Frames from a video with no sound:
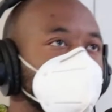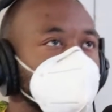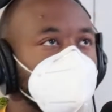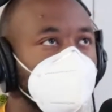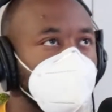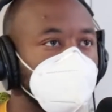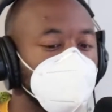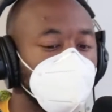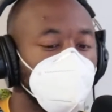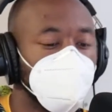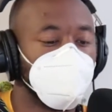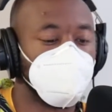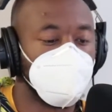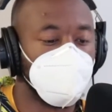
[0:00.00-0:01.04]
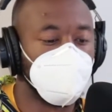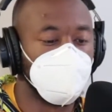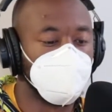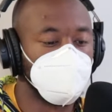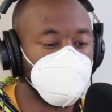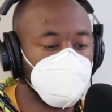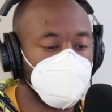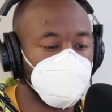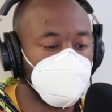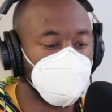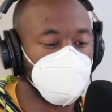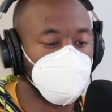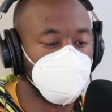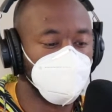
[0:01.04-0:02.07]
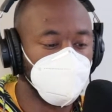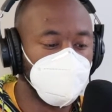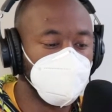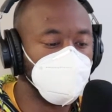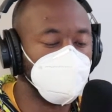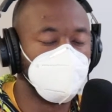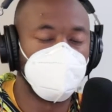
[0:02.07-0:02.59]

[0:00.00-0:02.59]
it that is really